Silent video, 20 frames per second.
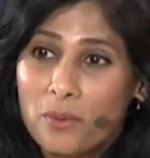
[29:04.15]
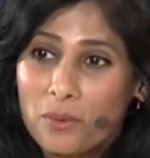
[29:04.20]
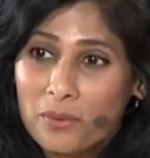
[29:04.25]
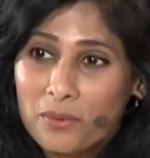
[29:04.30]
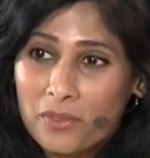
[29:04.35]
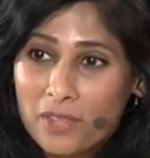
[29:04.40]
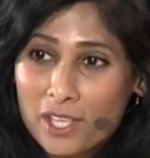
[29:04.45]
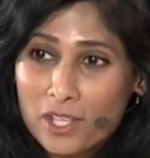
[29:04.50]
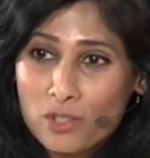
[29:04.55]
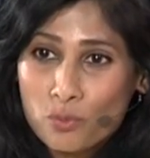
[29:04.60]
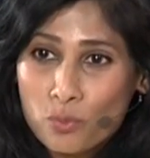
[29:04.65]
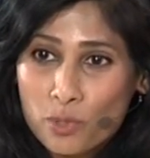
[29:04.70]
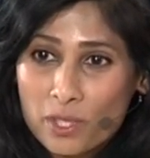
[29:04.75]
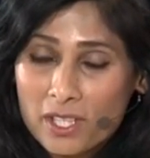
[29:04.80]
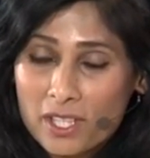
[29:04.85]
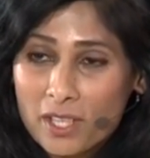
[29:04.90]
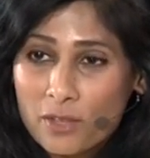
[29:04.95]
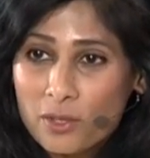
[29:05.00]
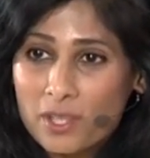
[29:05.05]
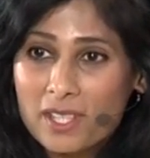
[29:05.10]
This
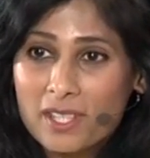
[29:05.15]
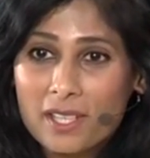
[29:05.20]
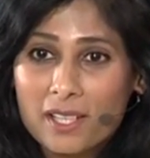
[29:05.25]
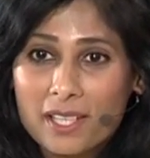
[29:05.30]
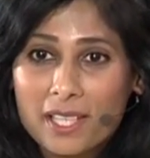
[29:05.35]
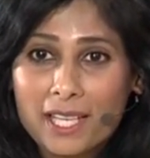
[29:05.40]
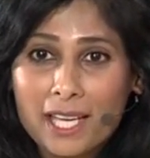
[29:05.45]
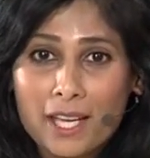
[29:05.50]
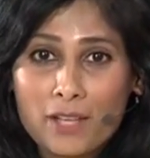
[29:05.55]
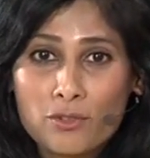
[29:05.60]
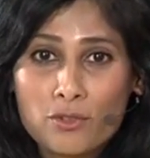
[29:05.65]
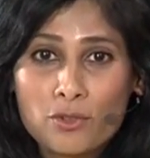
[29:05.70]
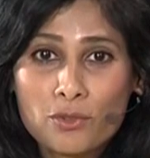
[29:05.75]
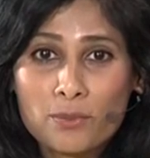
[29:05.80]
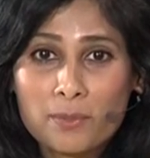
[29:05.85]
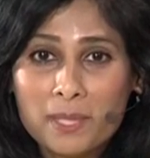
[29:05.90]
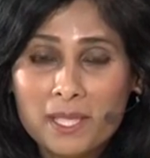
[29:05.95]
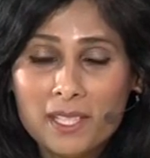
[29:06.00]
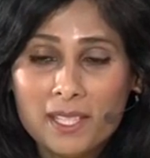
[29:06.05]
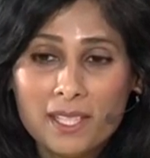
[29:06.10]
winter is turning out to
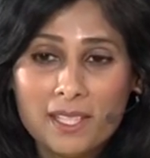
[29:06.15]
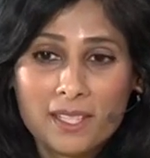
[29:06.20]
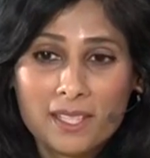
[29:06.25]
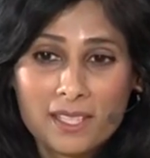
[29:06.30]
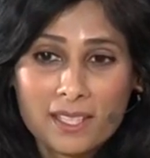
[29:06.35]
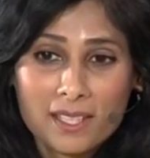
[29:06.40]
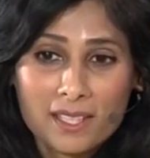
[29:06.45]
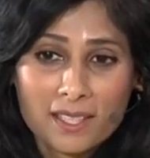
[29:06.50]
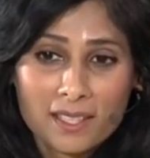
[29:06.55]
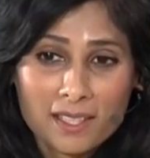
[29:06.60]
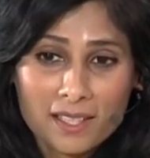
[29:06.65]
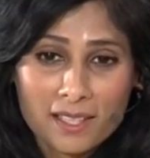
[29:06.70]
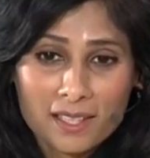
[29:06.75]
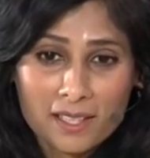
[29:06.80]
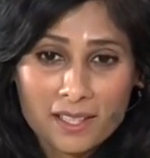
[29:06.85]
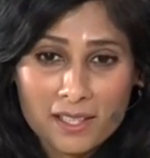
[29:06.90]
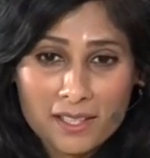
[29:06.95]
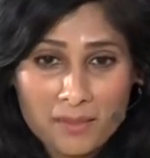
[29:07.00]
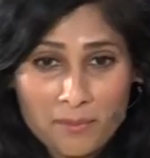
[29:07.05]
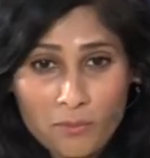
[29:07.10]
be
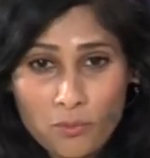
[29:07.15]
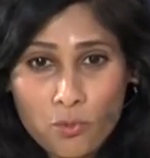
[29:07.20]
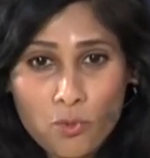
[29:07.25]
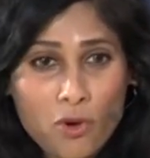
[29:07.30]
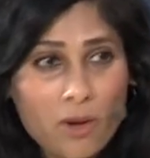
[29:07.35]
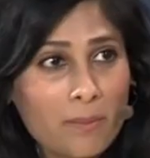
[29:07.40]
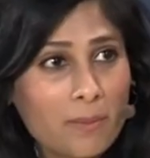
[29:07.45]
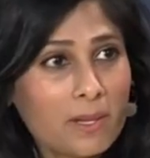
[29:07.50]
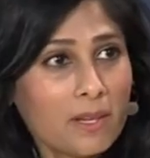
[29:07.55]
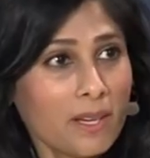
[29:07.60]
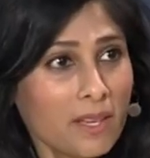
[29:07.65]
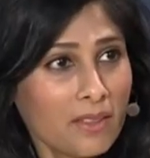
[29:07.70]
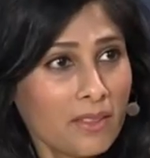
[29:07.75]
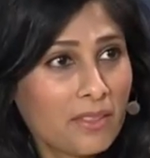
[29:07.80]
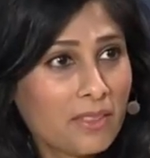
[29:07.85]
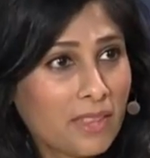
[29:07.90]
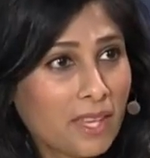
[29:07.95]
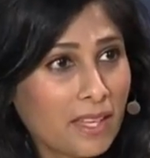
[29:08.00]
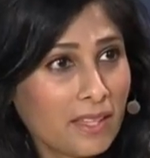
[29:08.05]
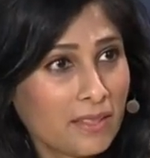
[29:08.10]
warmer, and
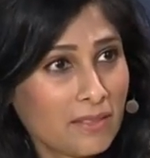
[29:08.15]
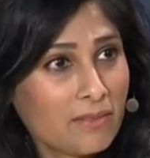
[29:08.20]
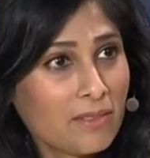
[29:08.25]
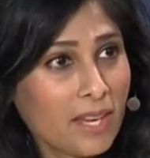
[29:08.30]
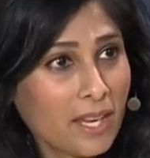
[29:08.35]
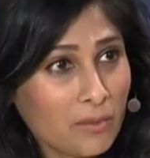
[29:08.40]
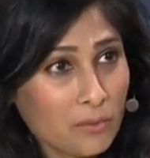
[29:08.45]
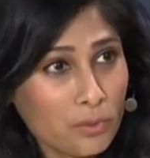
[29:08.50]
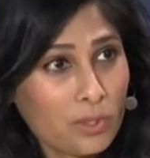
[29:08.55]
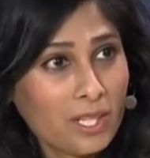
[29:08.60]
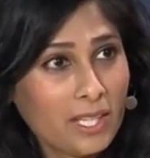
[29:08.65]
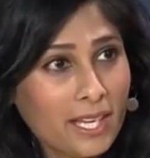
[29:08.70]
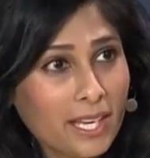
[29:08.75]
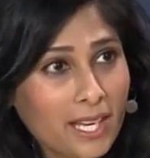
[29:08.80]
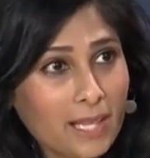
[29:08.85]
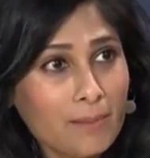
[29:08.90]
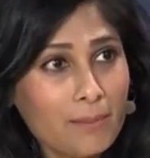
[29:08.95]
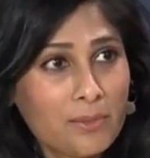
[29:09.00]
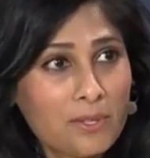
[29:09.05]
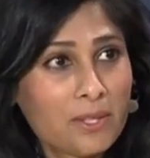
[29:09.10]
that really
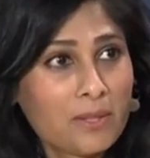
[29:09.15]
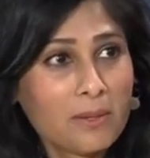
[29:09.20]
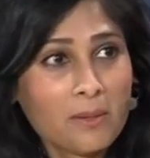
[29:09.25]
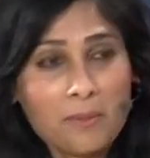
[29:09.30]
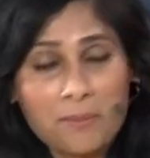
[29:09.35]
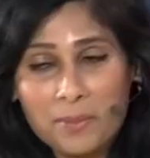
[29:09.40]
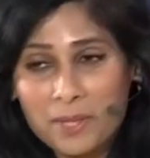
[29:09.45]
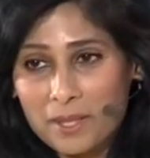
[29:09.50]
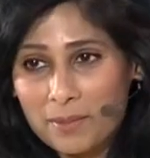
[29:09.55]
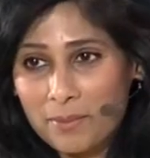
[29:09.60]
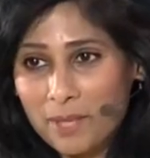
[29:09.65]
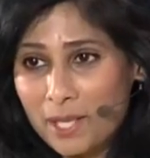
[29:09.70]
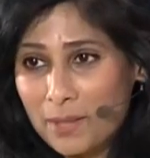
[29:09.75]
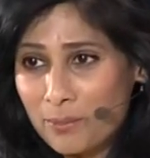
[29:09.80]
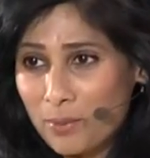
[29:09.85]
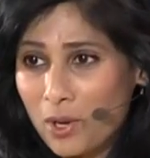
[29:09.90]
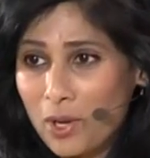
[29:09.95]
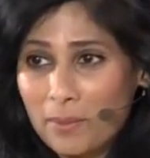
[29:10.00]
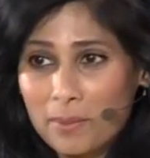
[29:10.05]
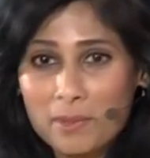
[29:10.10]
helps. But the bigger
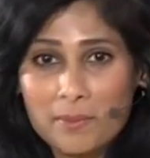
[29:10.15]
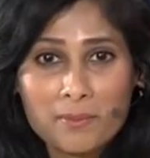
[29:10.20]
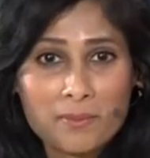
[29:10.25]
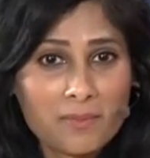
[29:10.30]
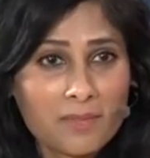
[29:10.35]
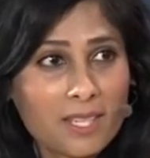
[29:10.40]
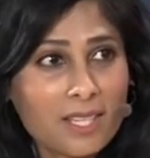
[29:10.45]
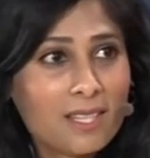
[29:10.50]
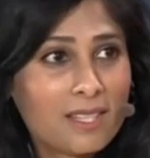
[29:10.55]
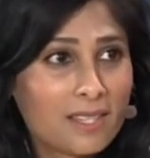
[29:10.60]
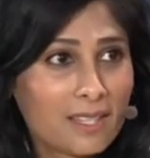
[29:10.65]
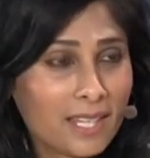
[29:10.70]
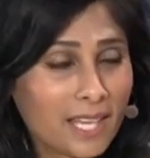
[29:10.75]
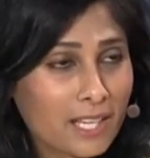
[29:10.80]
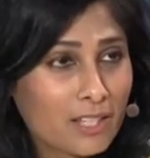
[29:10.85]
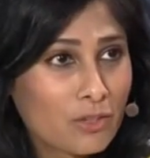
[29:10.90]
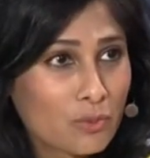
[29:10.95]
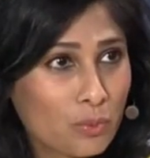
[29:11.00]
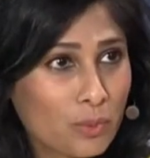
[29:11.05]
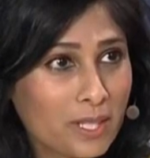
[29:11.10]
problem is
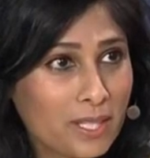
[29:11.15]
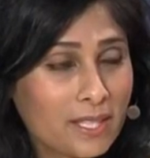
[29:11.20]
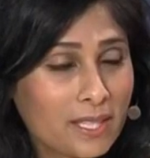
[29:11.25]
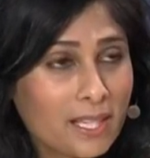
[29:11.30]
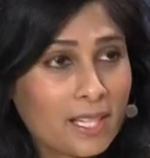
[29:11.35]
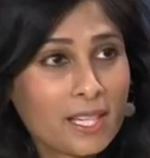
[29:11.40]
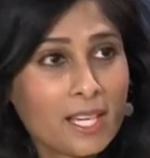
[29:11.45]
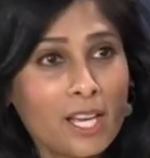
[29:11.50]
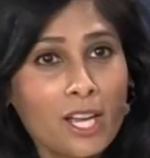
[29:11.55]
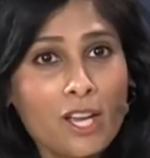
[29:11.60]
next winter.